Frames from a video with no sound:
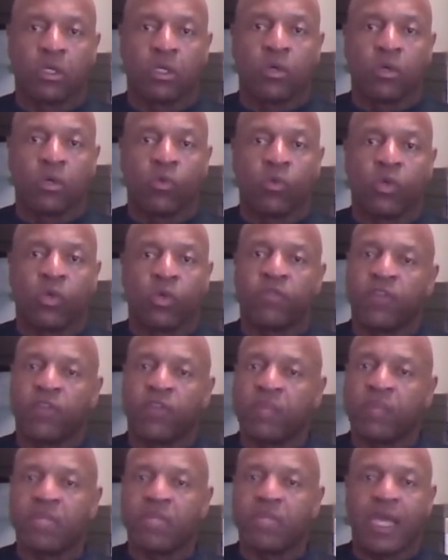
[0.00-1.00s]
would
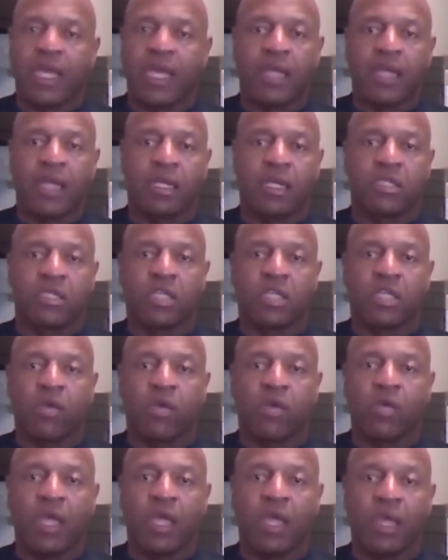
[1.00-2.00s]
flip that and say,
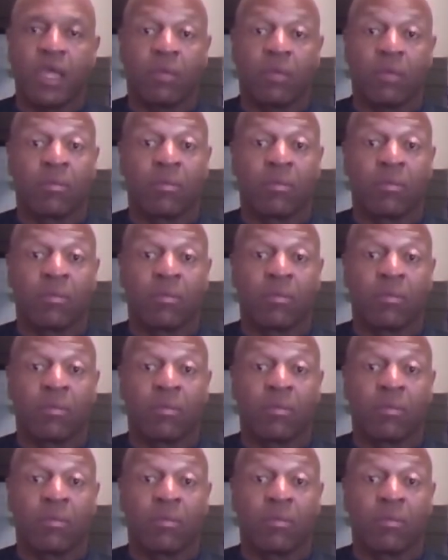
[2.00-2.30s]
okay,